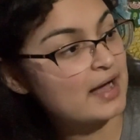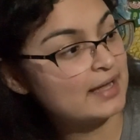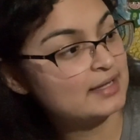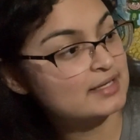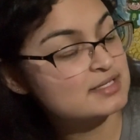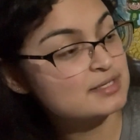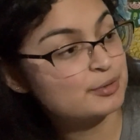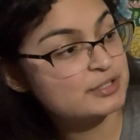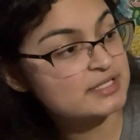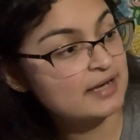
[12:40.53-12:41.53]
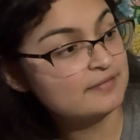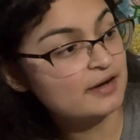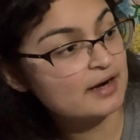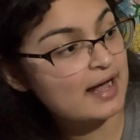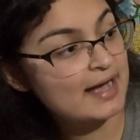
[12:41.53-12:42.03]
eyelids to protect
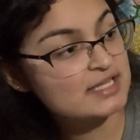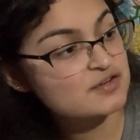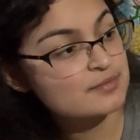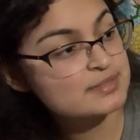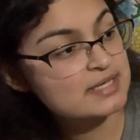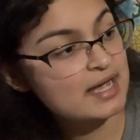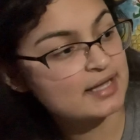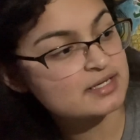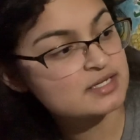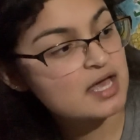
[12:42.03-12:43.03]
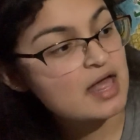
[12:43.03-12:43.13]
their eyes from sand.